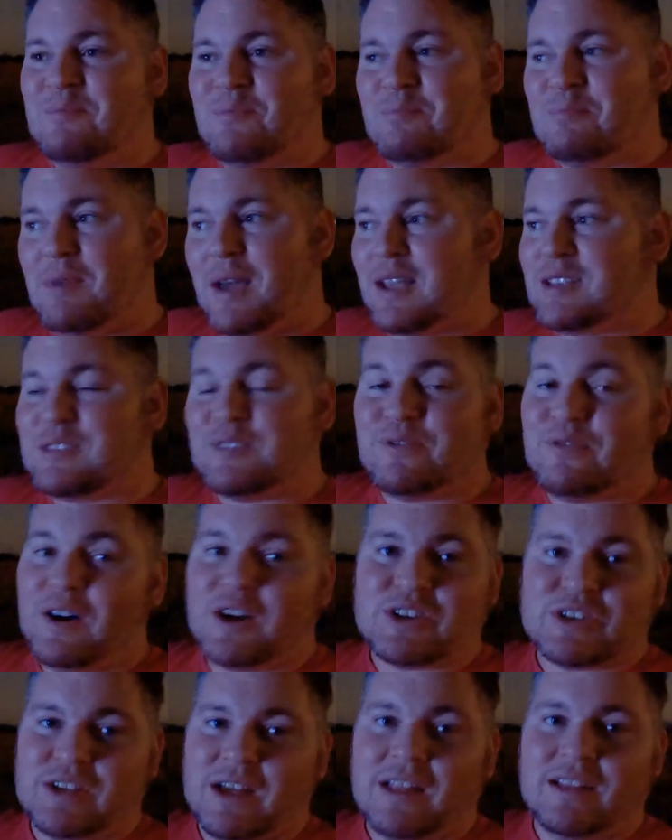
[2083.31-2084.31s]
massive
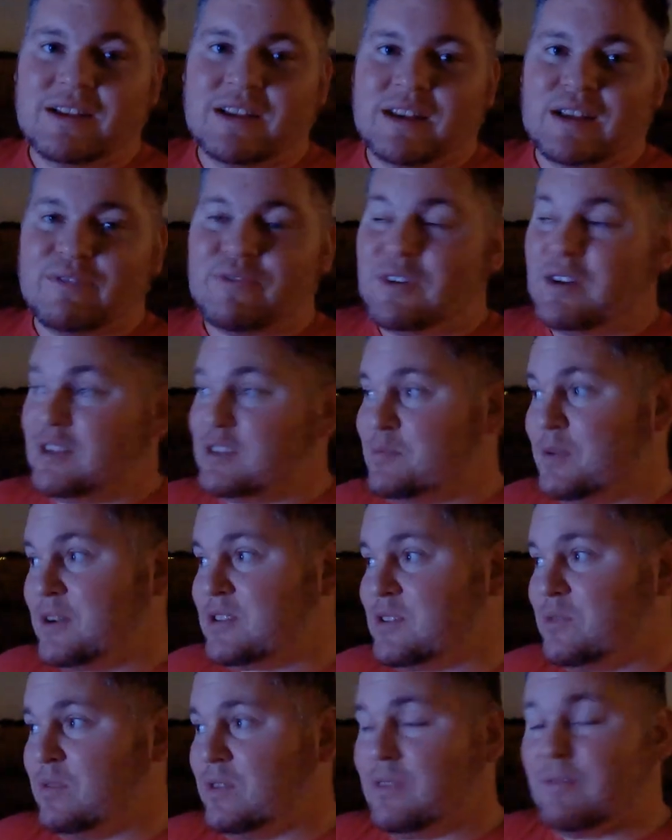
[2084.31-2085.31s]
functionality different,
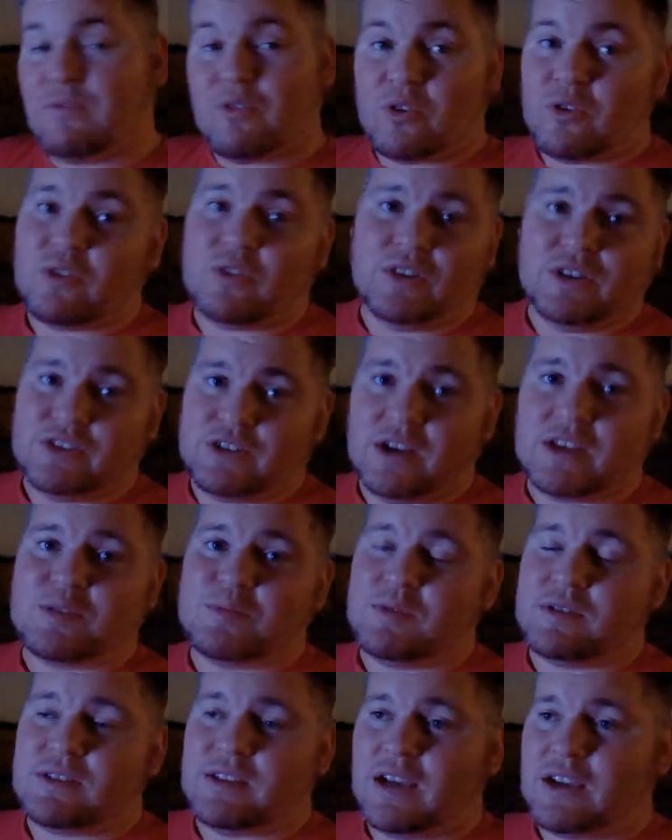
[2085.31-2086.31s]
especially with the vertical
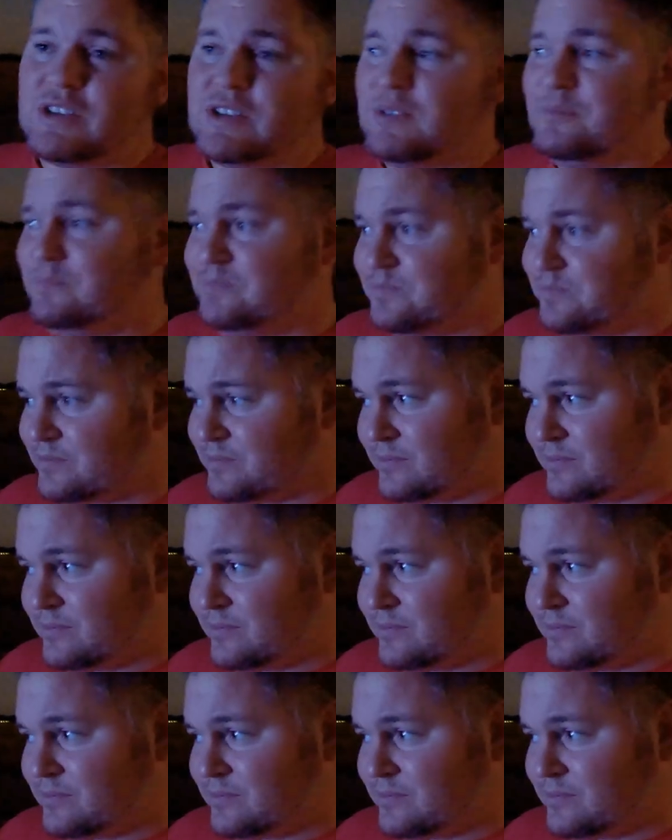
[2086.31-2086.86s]
adjustment section,